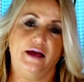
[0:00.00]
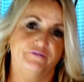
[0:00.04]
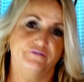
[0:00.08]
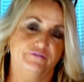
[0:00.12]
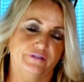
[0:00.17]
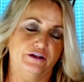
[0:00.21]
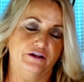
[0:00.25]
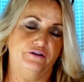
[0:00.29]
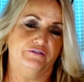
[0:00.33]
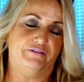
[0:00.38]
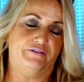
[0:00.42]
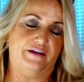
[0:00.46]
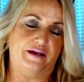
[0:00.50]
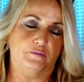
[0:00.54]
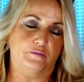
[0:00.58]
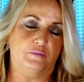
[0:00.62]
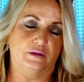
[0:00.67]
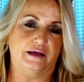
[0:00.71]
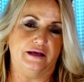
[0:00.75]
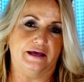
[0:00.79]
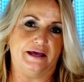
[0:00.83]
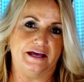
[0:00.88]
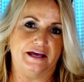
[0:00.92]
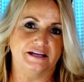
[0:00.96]
Hi Flair
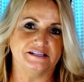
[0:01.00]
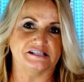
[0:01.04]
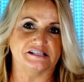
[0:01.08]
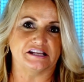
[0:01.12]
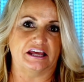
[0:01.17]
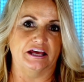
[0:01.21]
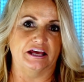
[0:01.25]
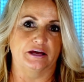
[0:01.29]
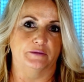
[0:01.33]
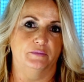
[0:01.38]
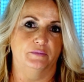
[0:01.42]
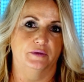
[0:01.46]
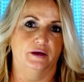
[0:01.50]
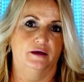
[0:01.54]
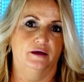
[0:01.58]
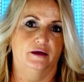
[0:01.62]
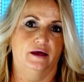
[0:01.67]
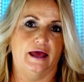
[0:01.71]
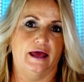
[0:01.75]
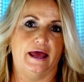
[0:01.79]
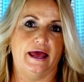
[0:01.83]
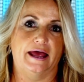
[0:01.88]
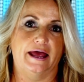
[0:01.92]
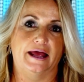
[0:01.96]
family, it's Kim.
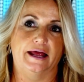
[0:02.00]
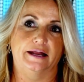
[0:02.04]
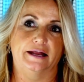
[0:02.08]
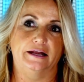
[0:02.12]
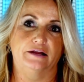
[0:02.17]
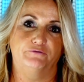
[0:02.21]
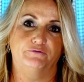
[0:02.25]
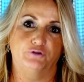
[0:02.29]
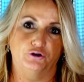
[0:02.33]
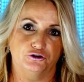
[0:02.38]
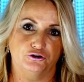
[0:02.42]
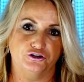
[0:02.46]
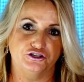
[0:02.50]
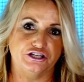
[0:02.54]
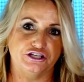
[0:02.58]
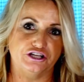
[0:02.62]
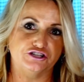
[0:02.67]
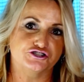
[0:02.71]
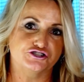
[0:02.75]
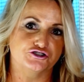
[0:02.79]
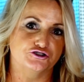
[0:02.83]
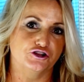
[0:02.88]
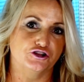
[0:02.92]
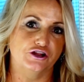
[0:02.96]
And if you're a
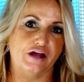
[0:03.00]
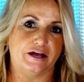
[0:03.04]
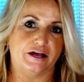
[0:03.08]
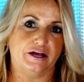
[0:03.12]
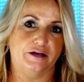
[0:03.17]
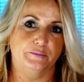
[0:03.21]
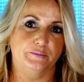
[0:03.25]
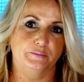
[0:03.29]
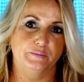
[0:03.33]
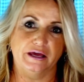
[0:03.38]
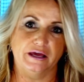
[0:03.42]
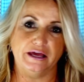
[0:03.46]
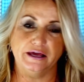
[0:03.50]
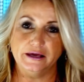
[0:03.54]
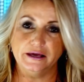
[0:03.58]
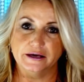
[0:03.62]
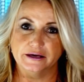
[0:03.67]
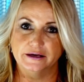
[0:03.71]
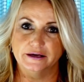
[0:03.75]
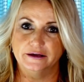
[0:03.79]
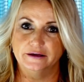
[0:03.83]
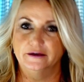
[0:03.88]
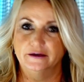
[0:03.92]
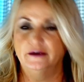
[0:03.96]
teacher like me,
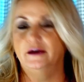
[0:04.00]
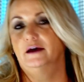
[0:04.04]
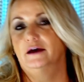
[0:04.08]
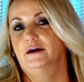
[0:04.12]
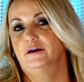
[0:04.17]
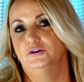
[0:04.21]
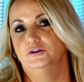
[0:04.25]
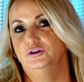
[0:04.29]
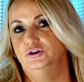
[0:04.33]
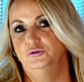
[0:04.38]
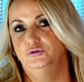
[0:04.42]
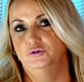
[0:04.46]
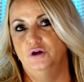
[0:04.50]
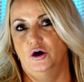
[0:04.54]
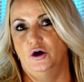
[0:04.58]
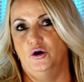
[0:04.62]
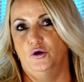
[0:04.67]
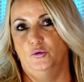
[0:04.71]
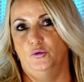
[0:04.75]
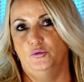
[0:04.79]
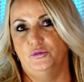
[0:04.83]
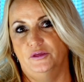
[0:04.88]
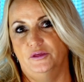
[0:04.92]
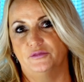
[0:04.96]
you
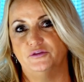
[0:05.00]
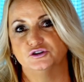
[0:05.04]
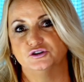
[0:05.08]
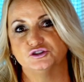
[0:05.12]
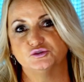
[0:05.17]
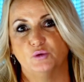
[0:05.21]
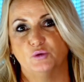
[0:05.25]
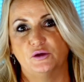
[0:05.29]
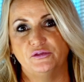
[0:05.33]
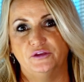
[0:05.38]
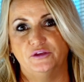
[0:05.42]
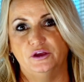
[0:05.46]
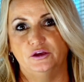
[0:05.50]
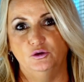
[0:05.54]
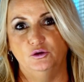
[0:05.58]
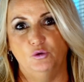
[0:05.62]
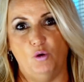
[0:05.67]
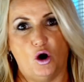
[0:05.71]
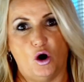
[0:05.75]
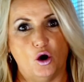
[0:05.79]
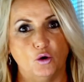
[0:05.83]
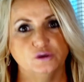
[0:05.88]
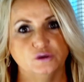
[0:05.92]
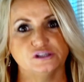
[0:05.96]
know that there's one thing
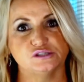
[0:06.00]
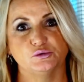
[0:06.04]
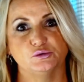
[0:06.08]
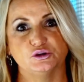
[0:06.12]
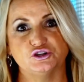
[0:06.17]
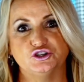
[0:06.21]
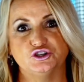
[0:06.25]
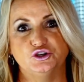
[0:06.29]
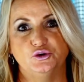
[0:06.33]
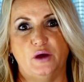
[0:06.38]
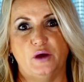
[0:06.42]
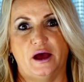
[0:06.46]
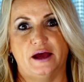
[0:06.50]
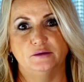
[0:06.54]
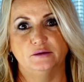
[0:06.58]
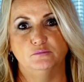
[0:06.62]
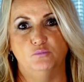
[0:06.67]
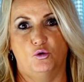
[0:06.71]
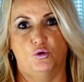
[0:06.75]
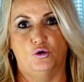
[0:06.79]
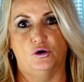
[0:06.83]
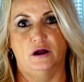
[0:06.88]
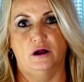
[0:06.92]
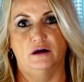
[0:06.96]
you always wish you
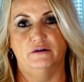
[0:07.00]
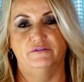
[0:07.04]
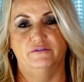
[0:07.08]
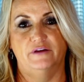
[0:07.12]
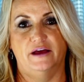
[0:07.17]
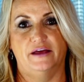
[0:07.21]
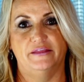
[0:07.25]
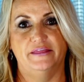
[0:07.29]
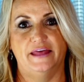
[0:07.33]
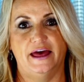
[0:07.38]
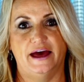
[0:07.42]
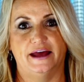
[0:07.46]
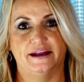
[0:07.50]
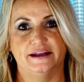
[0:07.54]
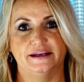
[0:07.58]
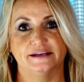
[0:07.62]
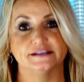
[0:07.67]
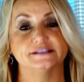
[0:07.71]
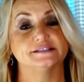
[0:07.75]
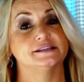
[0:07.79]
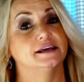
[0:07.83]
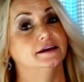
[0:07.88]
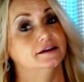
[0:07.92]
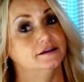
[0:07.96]
had more of, and that
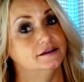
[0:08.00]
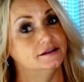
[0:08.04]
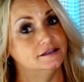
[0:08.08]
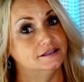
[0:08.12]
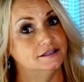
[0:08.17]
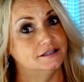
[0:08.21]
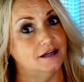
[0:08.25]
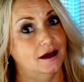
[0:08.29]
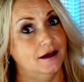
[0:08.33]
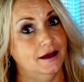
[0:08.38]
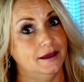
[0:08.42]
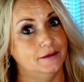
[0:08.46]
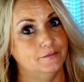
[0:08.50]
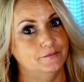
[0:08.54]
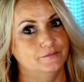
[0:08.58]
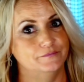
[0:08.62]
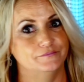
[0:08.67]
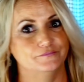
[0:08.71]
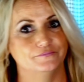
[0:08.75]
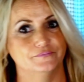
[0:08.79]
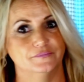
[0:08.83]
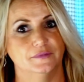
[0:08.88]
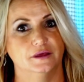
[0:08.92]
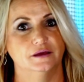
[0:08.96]
is time
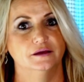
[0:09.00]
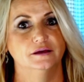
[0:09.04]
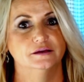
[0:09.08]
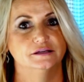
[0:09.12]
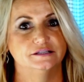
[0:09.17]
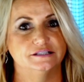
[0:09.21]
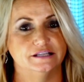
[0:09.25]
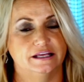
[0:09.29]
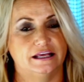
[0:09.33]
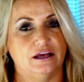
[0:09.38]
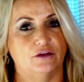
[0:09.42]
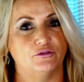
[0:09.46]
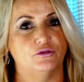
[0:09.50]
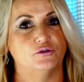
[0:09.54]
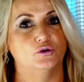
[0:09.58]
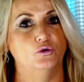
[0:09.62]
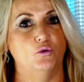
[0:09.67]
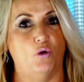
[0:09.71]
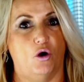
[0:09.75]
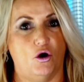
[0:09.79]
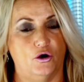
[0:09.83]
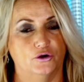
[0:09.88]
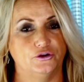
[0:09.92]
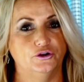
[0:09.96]
to get
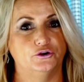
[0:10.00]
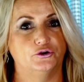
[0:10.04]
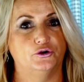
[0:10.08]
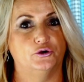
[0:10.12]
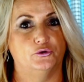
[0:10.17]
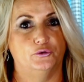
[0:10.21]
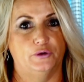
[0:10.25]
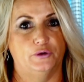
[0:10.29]
through all your